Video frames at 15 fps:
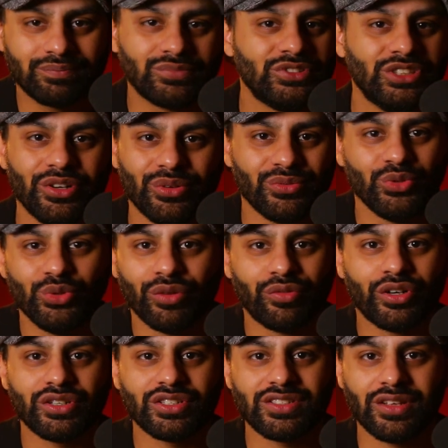you know
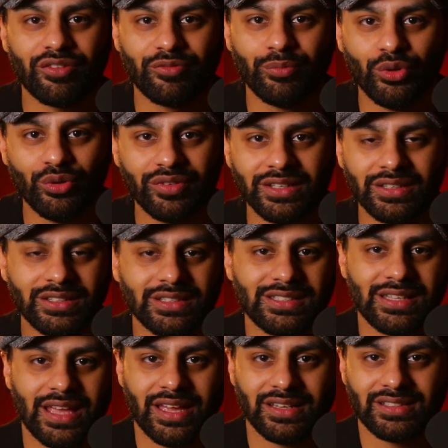universe of
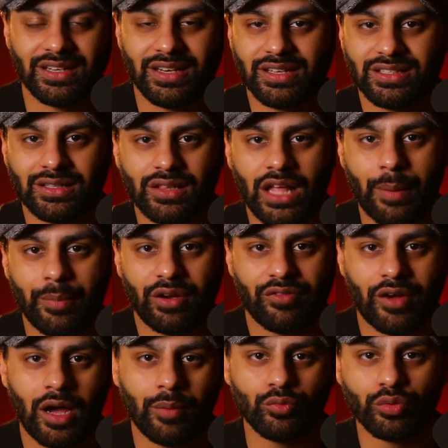movies and today's climate of
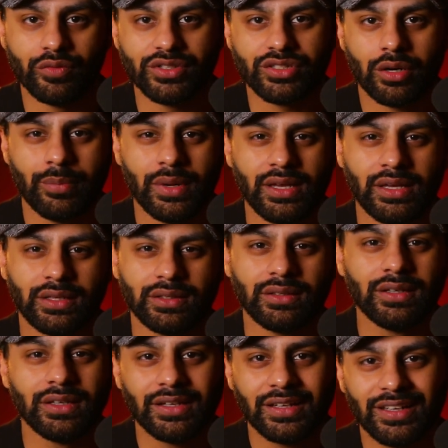how movies are made.
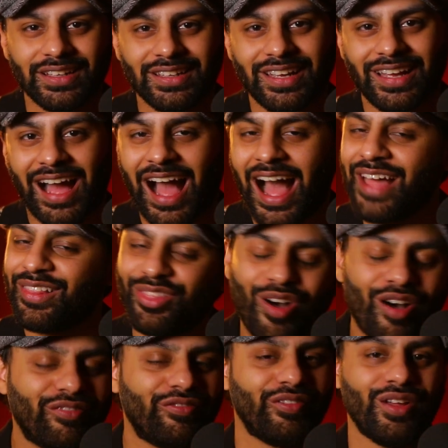I
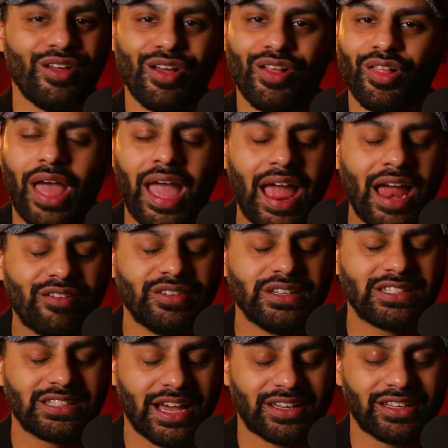loved every
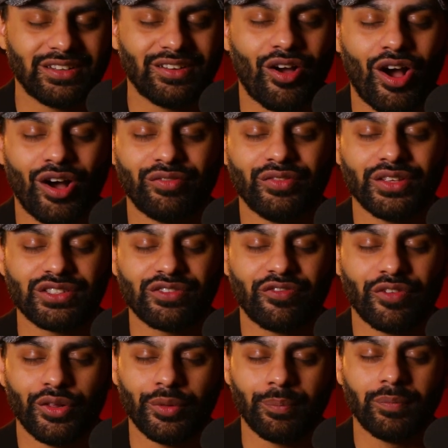second of this
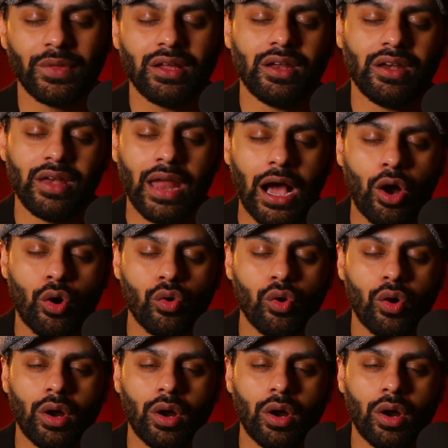film. Now,